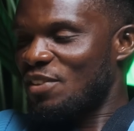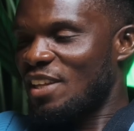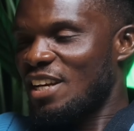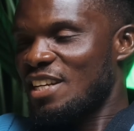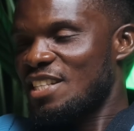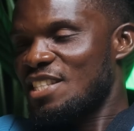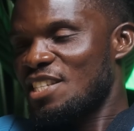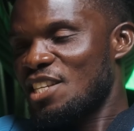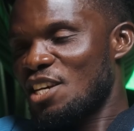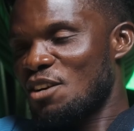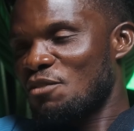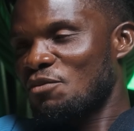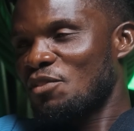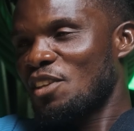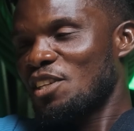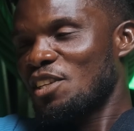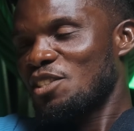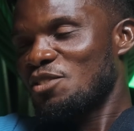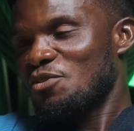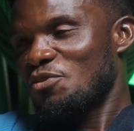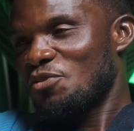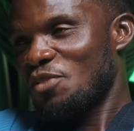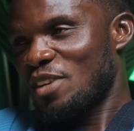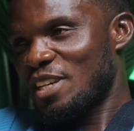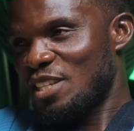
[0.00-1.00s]
30th,
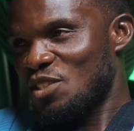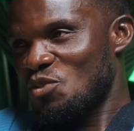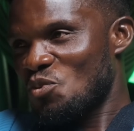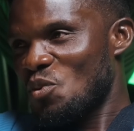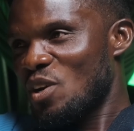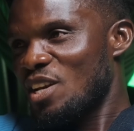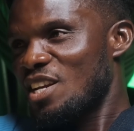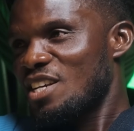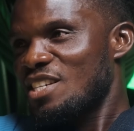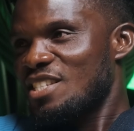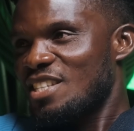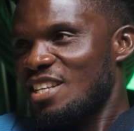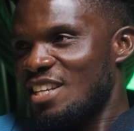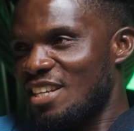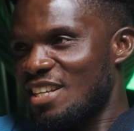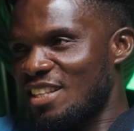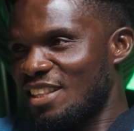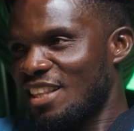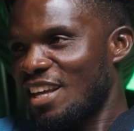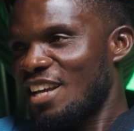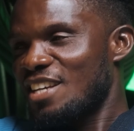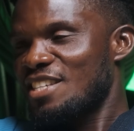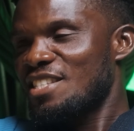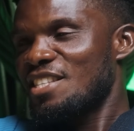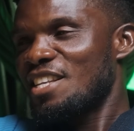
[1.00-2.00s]
31st. Wednesday,
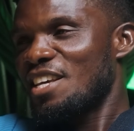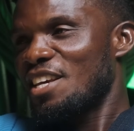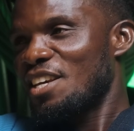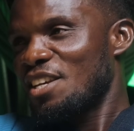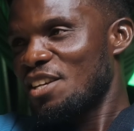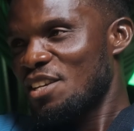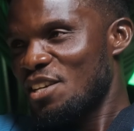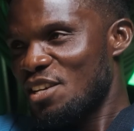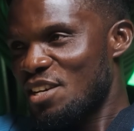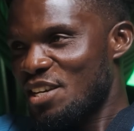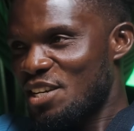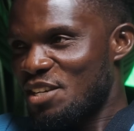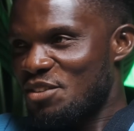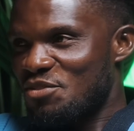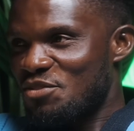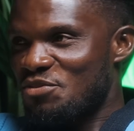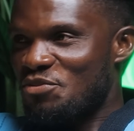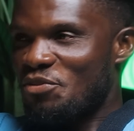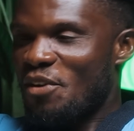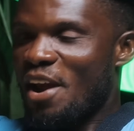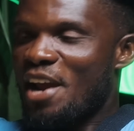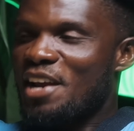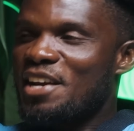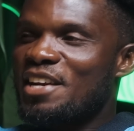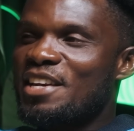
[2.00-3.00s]
Thursday,
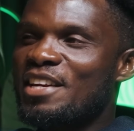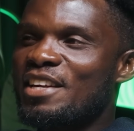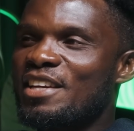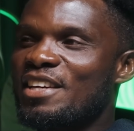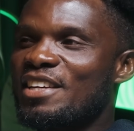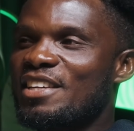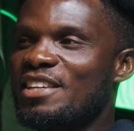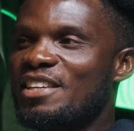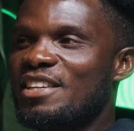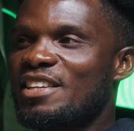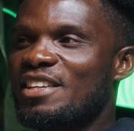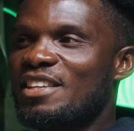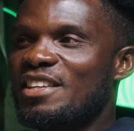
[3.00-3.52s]
Friday.